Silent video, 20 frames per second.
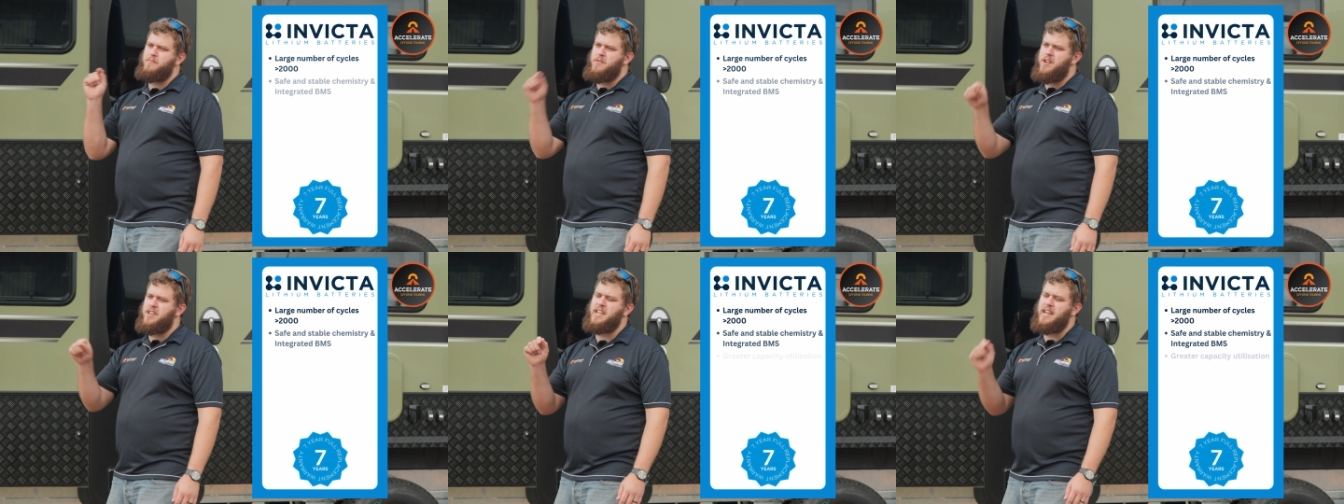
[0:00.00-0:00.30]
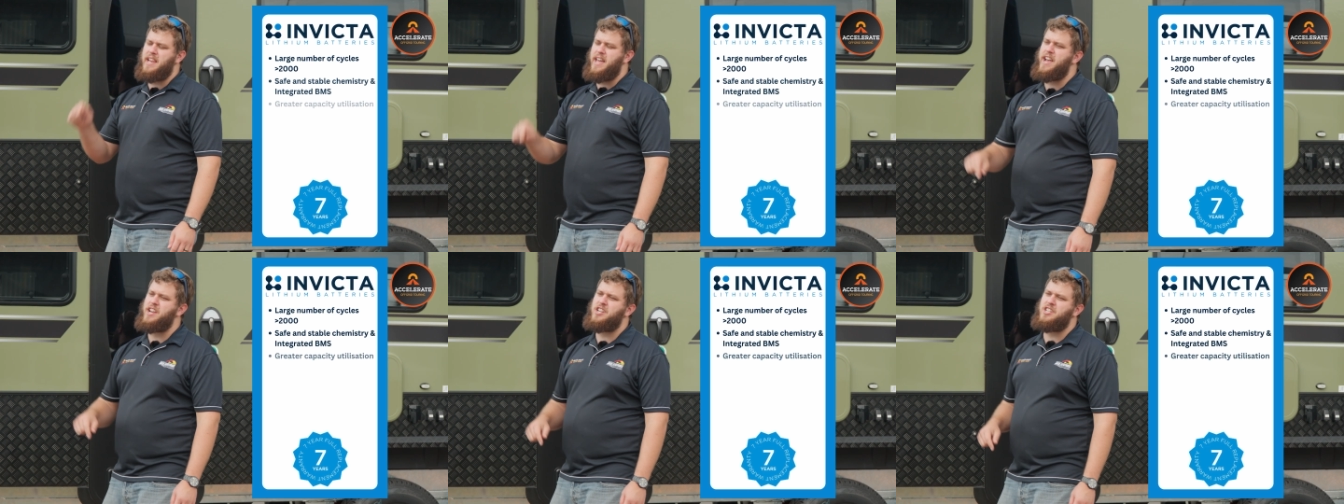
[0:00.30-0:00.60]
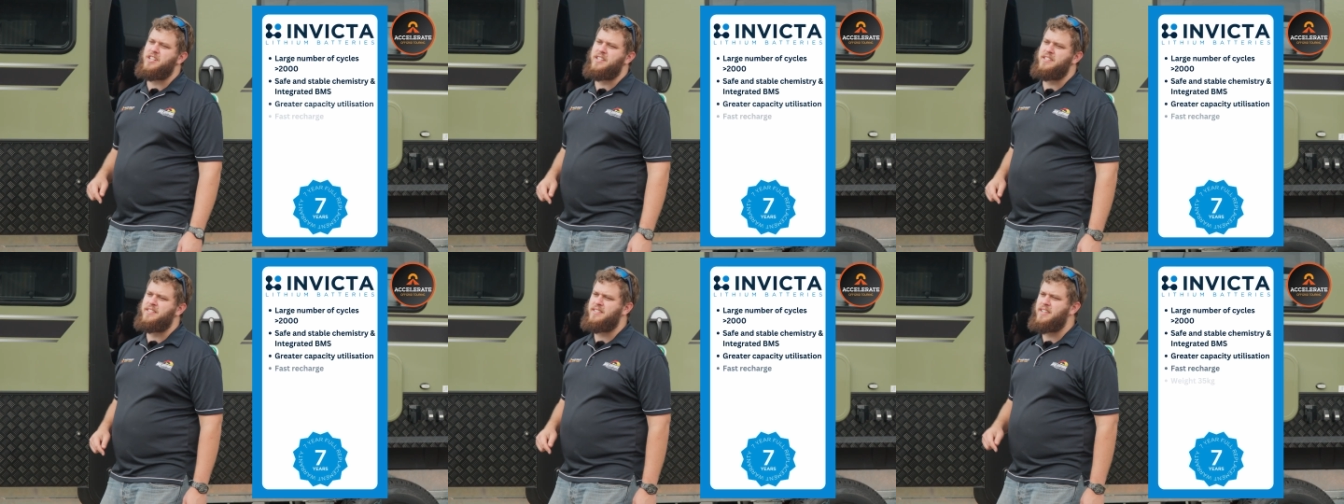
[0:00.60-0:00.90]

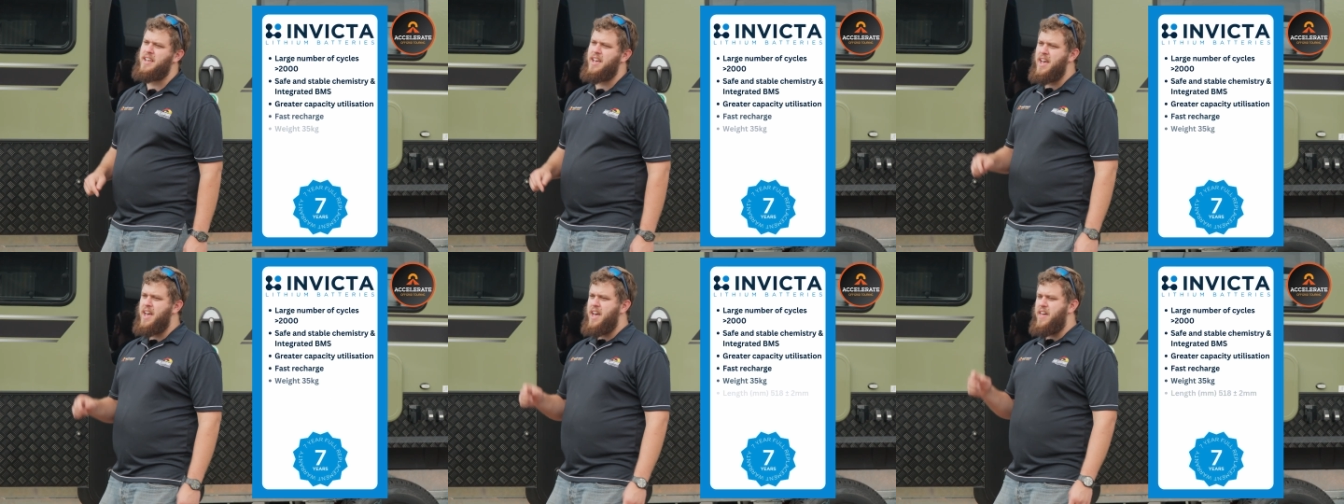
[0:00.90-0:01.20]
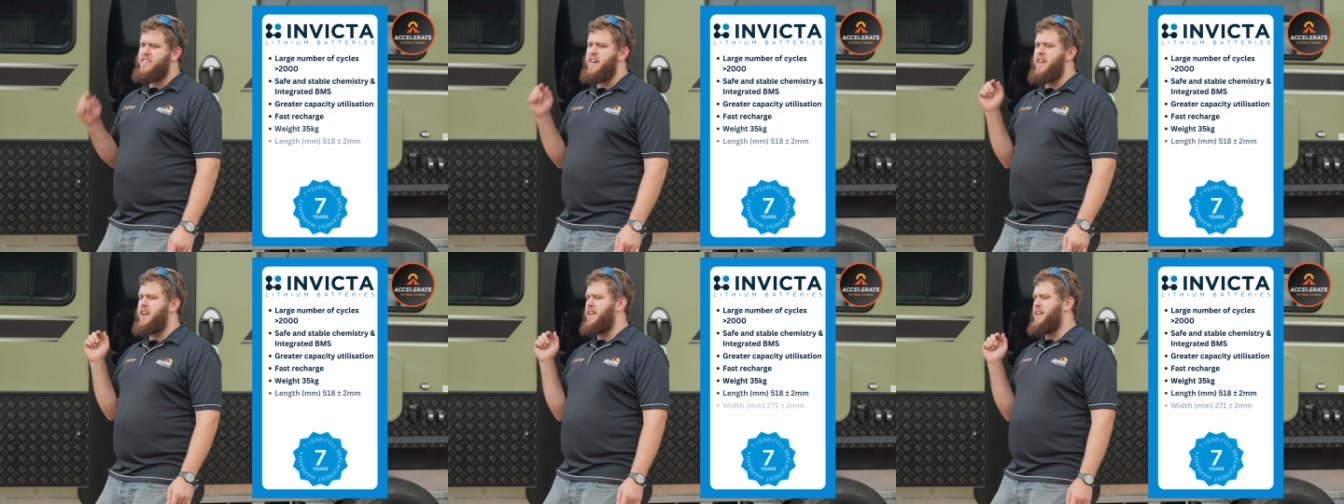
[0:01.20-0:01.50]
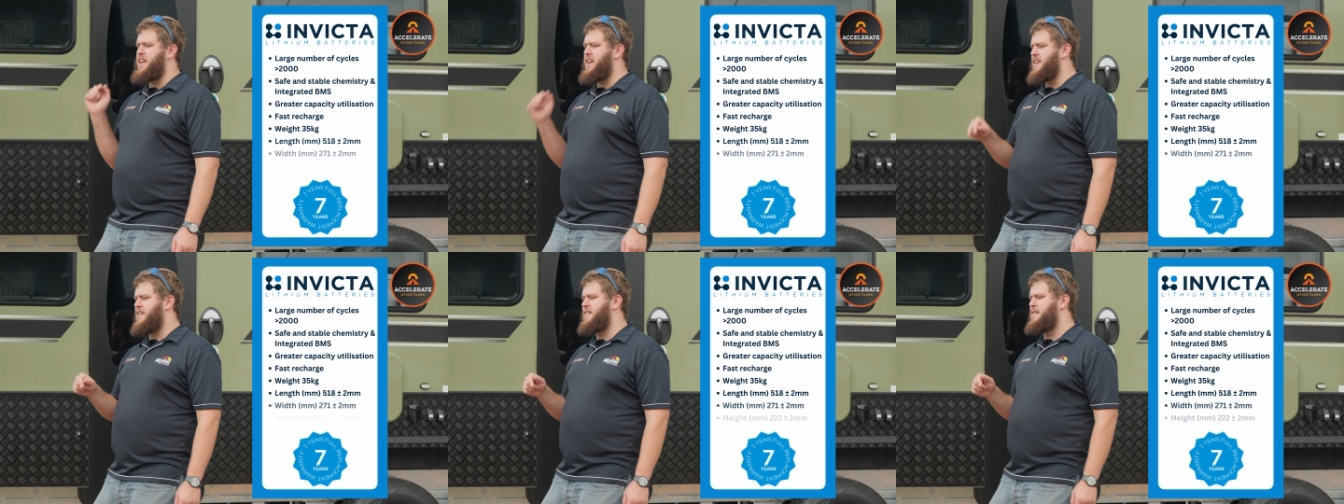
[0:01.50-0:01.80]
regulations that are
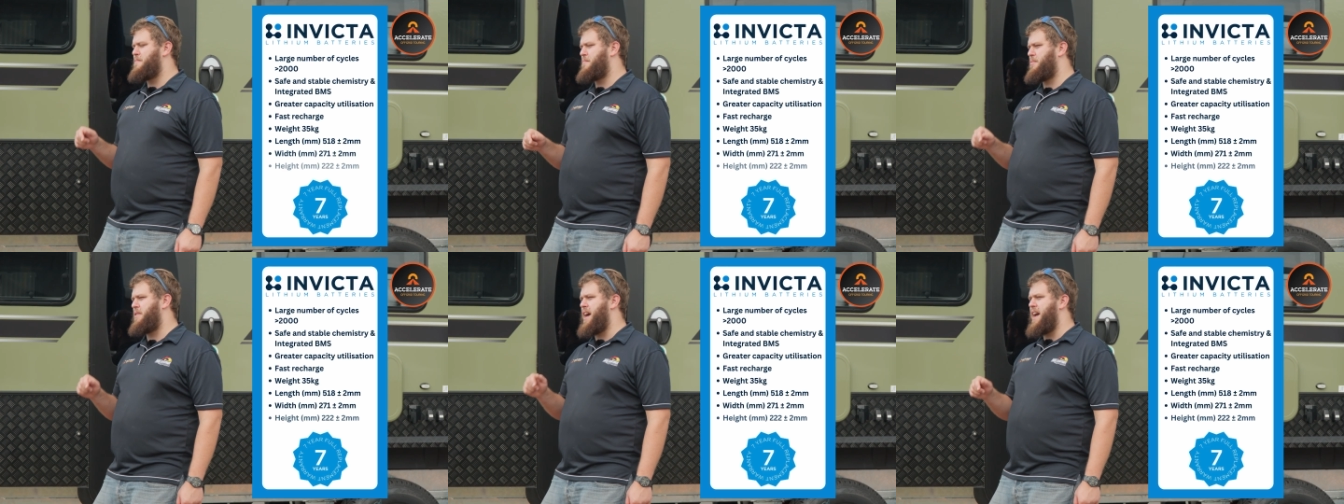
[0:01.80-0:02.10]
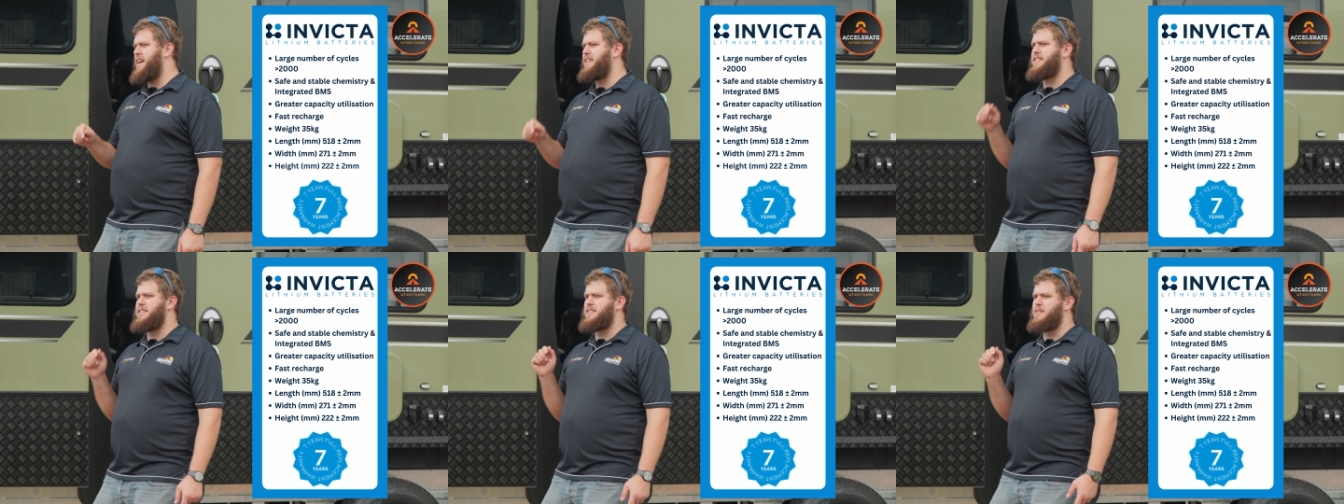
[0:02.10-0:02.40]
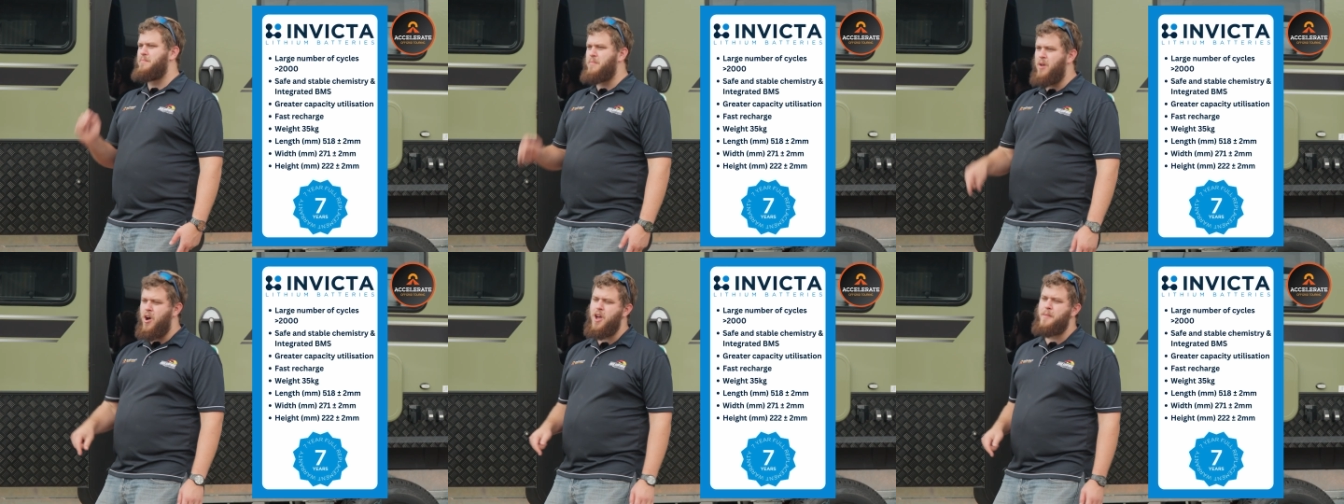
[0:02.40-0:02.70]
in place at the
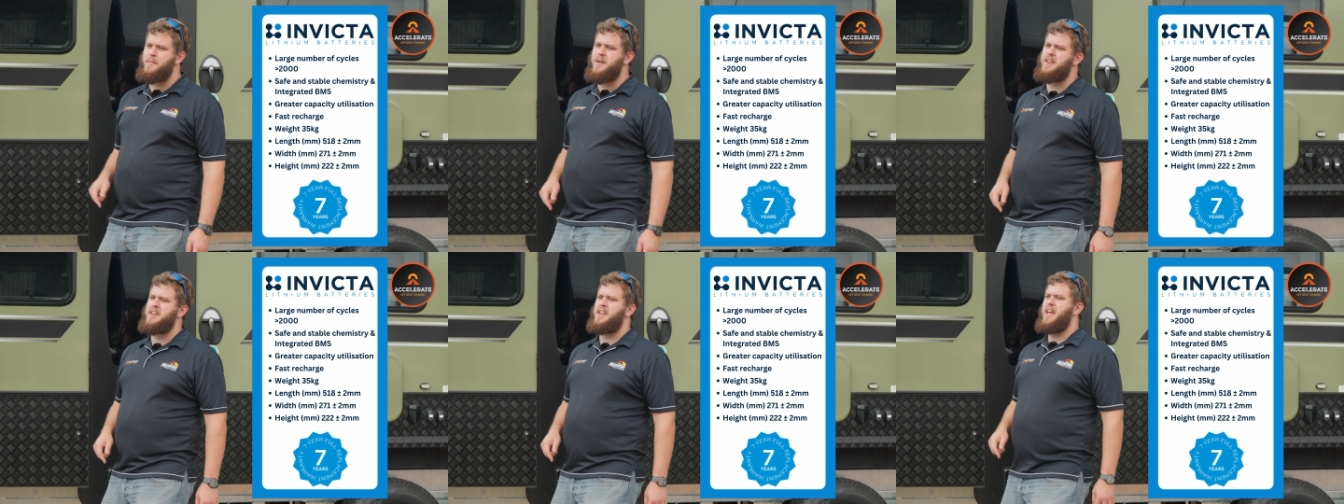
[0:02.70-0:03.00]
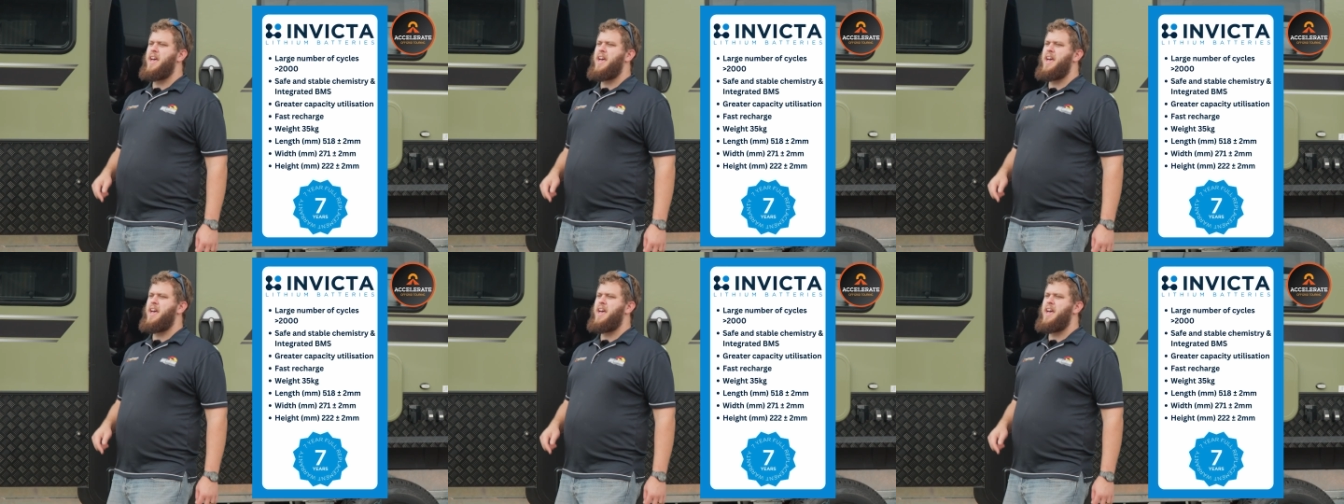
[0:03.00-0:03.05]
moment.